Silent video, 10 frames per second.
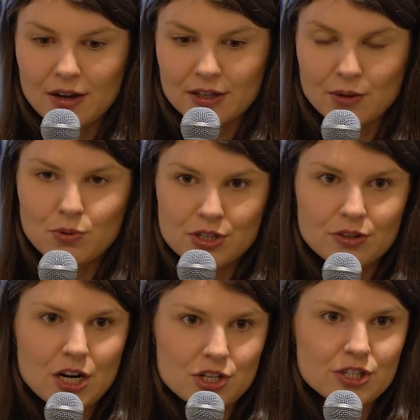he was in
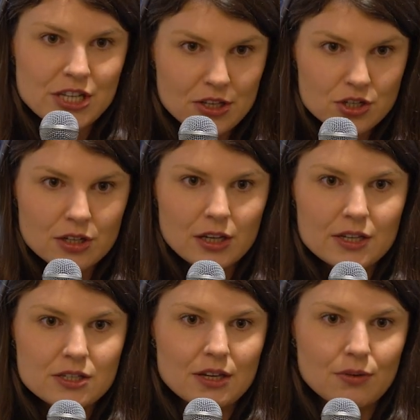Russian sanction
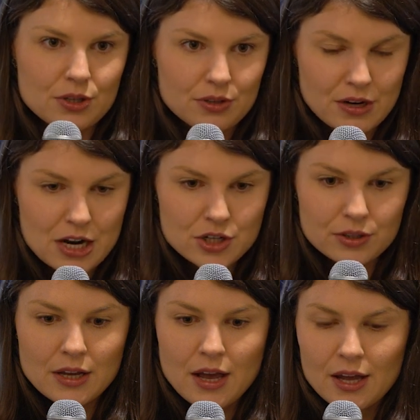list, he was in
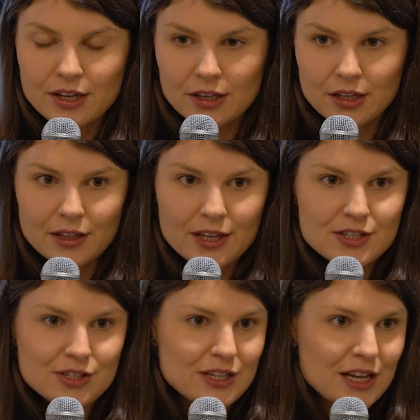Russian killing
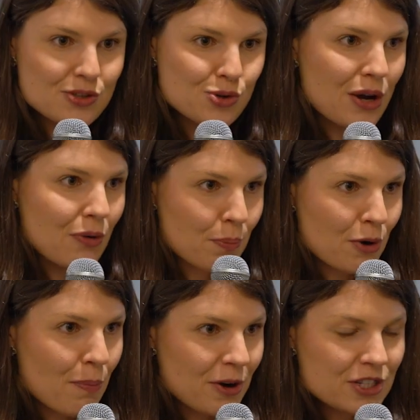list. They took our
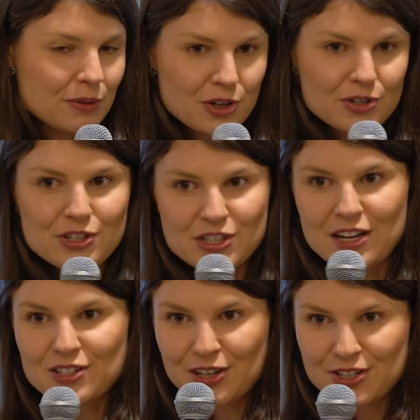property because it's
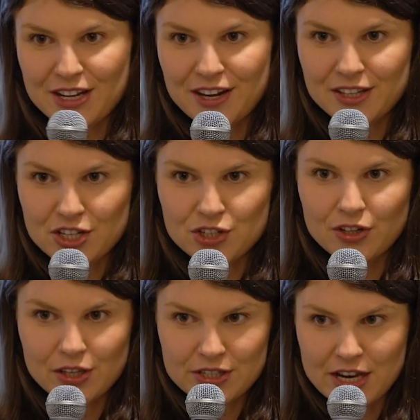technically their
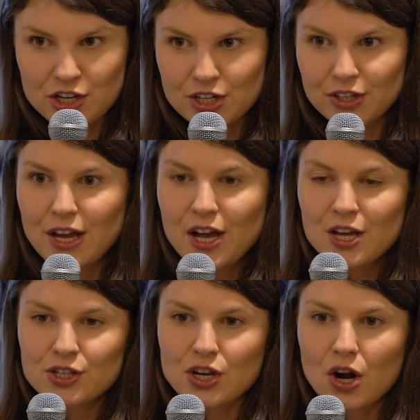nationalization.
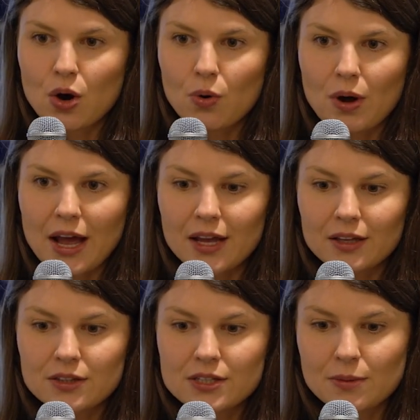So,
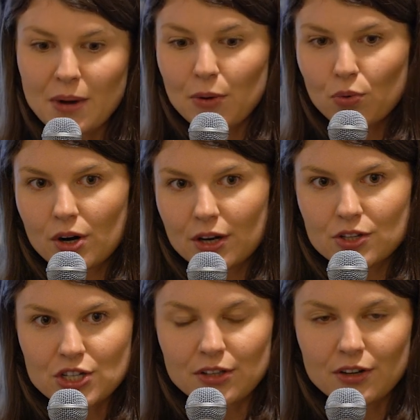and my work
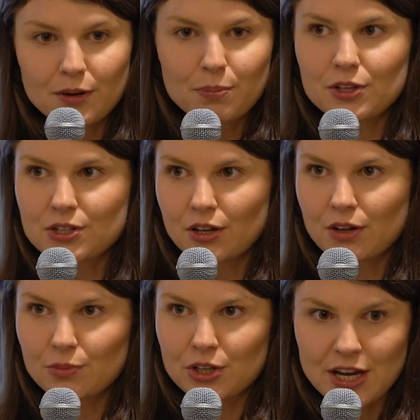is generally political
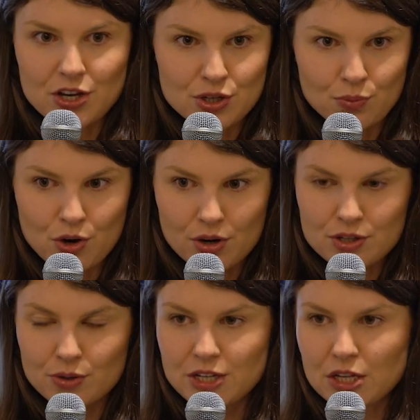communication work.
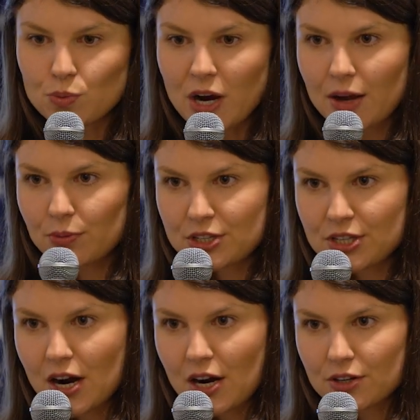So that's why we
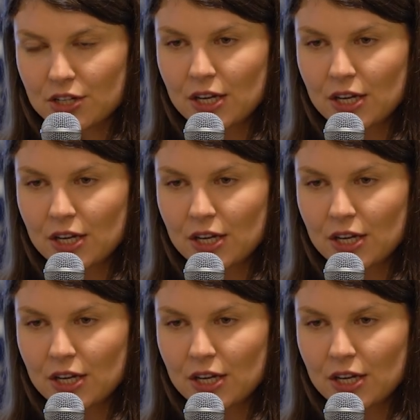start